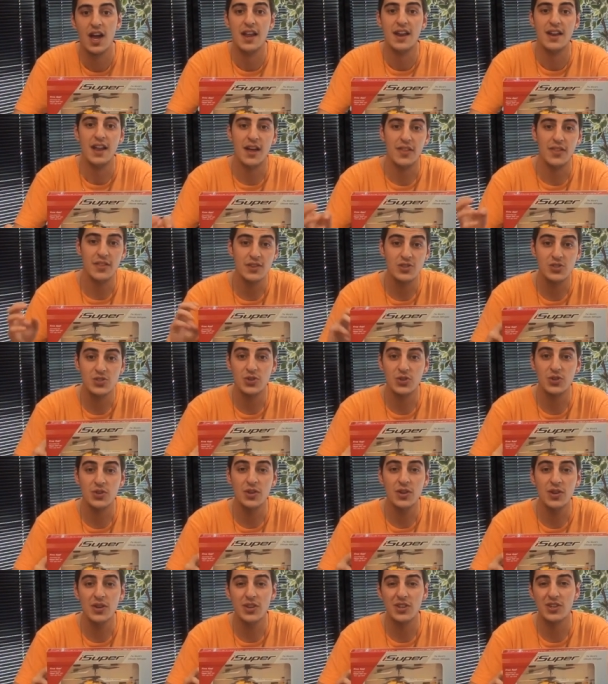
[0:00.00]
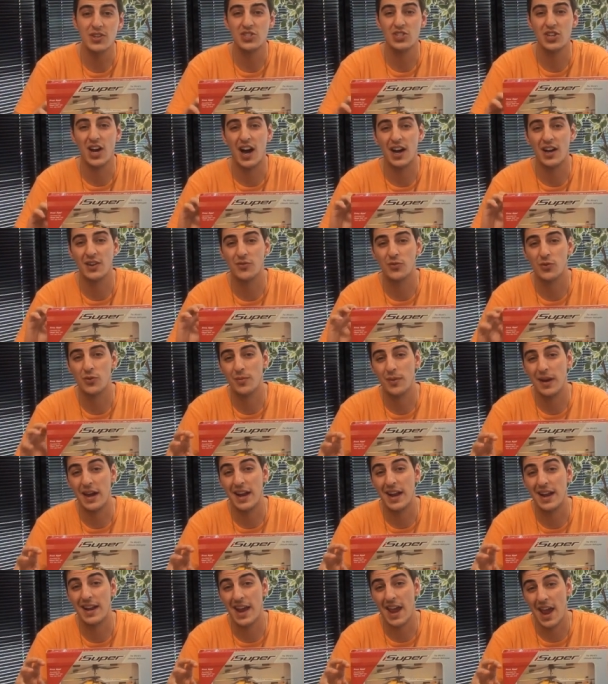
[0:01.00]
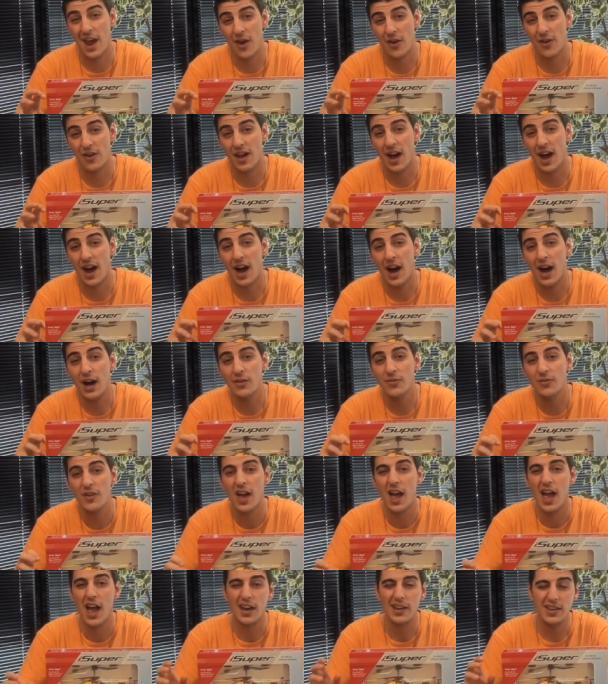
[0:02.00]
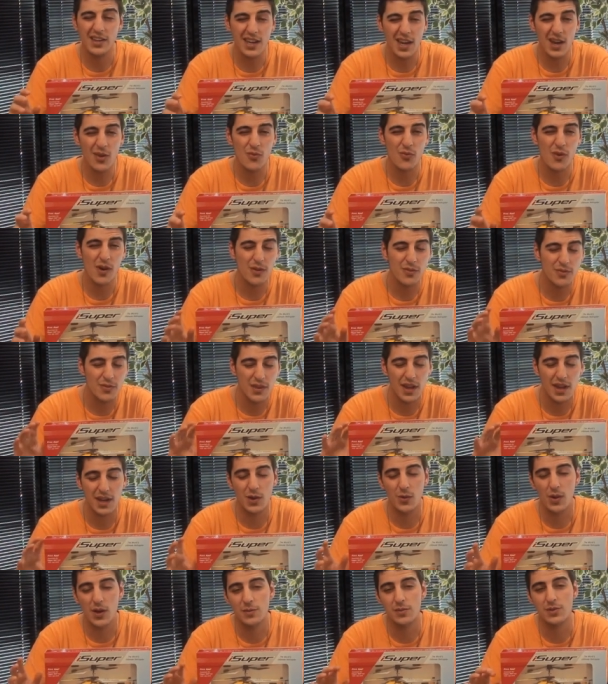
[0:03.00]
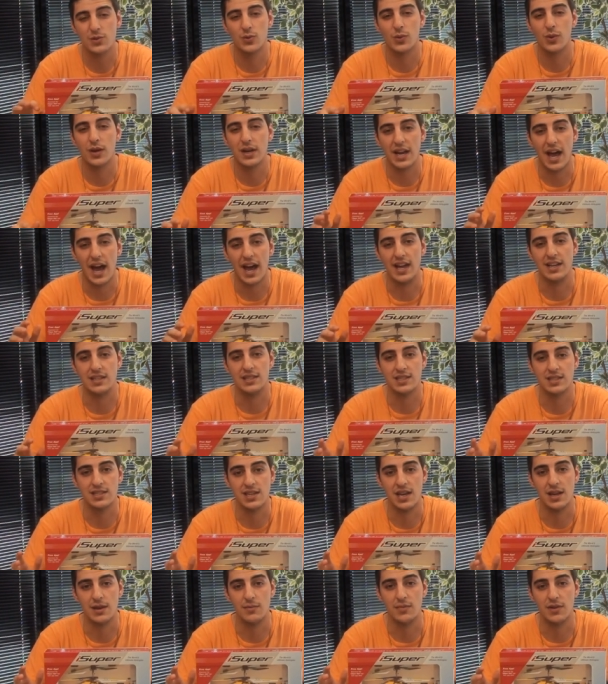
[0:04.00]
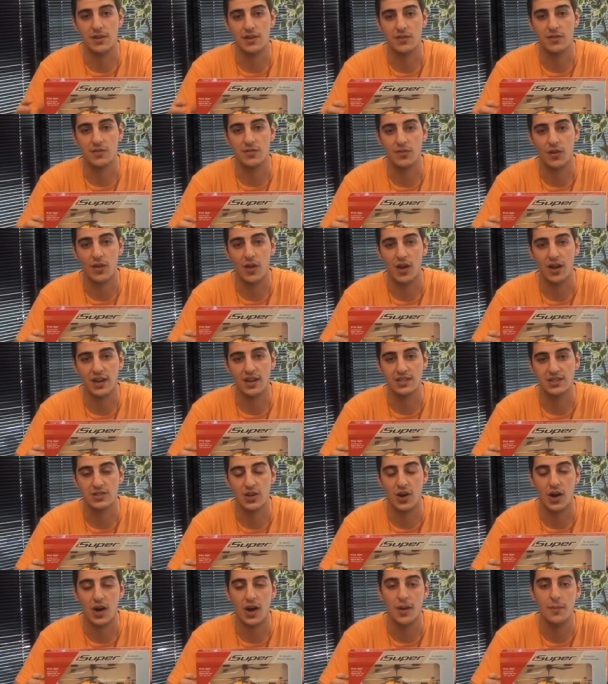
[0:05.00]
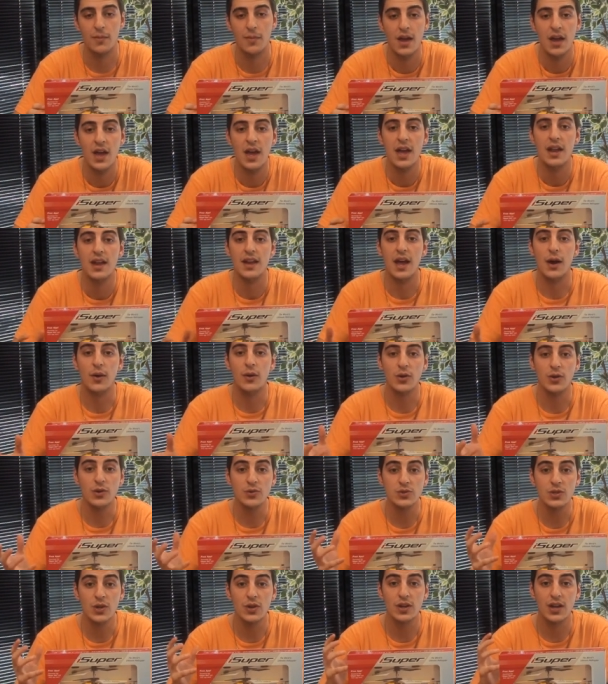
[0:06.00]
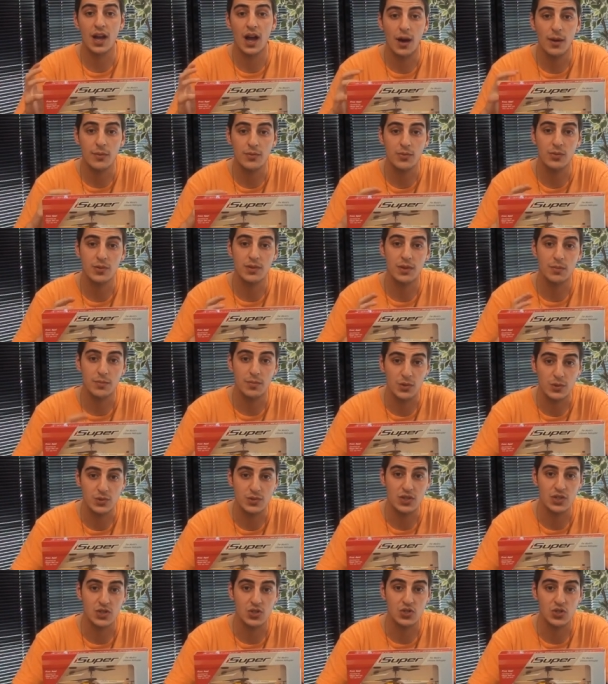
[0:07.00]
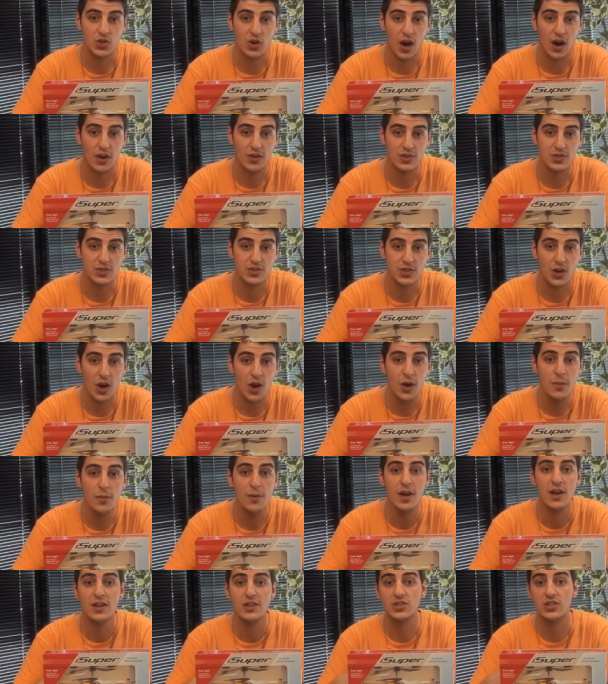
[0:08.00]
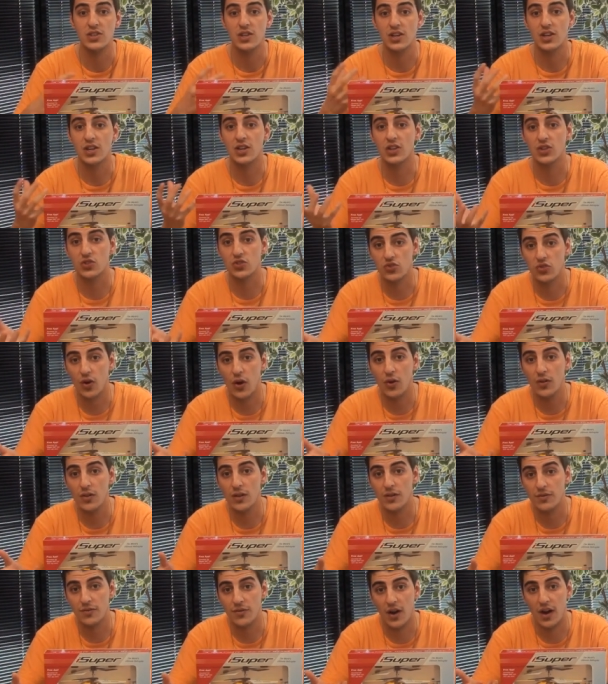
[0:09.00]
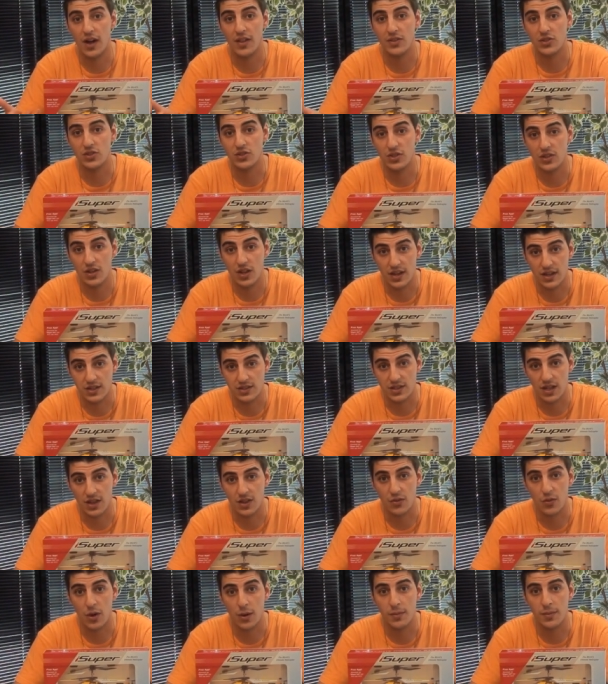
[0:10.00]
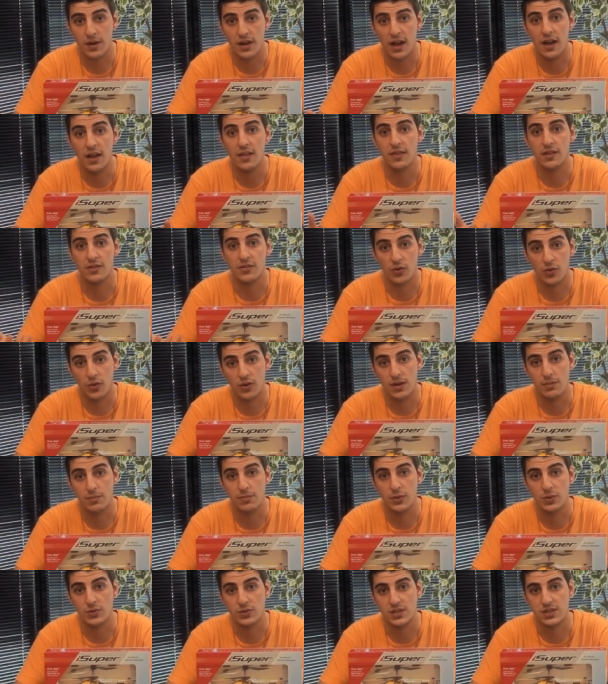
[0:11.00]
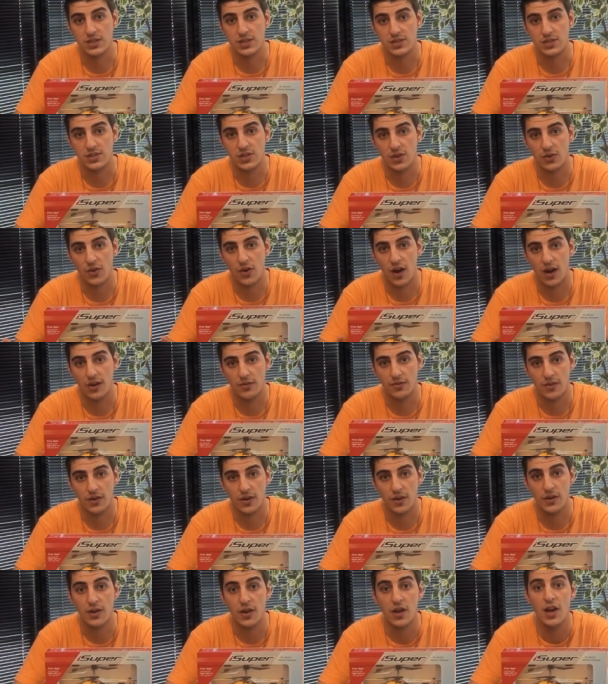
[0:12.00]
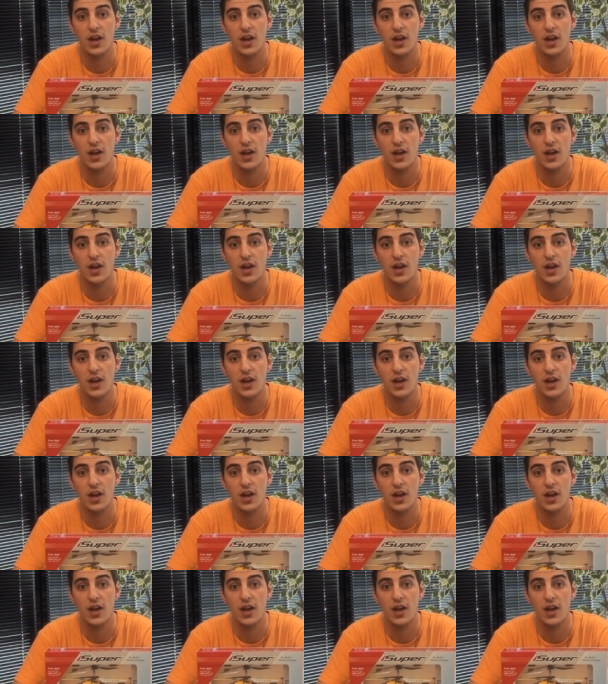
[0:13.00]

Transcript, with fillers: Now this unit, you charge for about an hour and a half, and you get roughly anywhere between 8 to 10 minutes flying time. Now it also comes with a built-in gyroscope, so you can control it via the accelerometer that's already built into your iPhone.